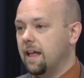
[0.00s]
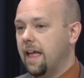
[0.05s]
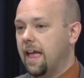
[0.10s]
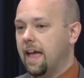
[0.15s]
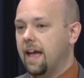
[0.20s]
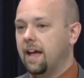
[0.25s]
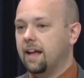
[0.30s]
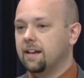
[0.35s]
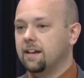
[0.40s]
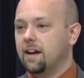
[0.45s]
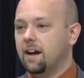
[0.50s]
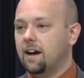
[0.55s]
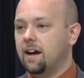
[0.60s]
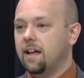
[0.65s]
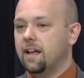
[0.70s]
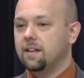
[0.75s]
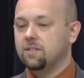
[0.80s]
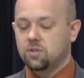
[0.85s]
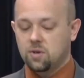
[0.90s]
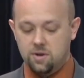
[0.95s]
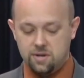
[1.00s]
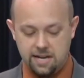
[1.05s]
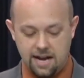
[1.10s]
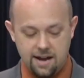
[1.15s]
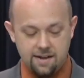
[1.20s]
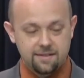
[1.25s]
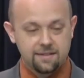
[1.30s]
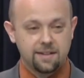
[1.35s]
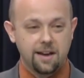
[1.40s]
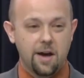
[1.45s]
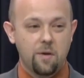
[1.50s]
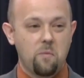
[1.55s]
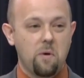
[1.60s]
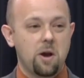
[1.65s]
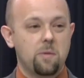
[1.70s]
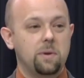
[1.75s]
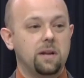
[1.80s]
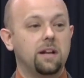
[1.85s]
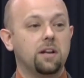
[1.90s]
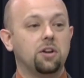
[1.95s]
And uh, it turned out God
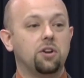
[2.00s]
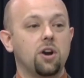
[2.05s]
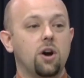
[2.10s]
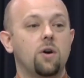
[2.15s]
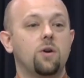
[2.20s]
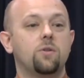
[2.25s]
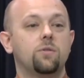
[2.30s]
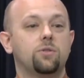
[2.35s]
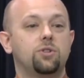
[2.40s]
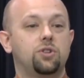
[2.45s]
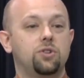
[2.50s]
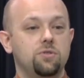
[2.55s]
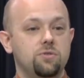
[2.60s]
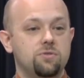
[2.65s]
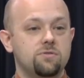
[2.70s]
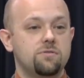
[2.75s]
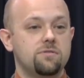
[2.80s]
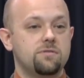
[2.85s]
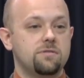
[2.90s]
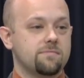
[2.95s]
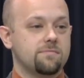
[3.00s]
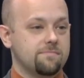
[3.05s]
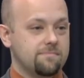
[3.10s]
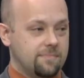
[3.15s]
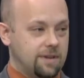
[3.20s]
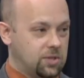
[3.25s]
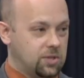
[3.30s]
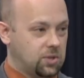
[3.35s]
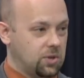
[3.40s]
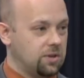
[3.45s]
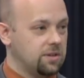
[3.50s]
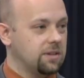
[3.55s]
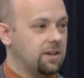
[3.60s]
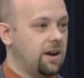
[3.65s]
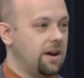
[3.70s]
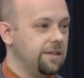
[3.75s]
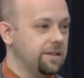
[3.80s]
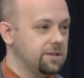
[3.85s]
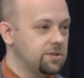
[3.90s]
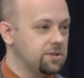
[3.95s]
wanted me to go to a certain
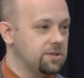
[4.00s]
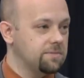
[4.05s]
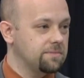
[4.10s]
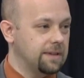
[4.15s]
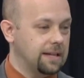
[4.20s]
college.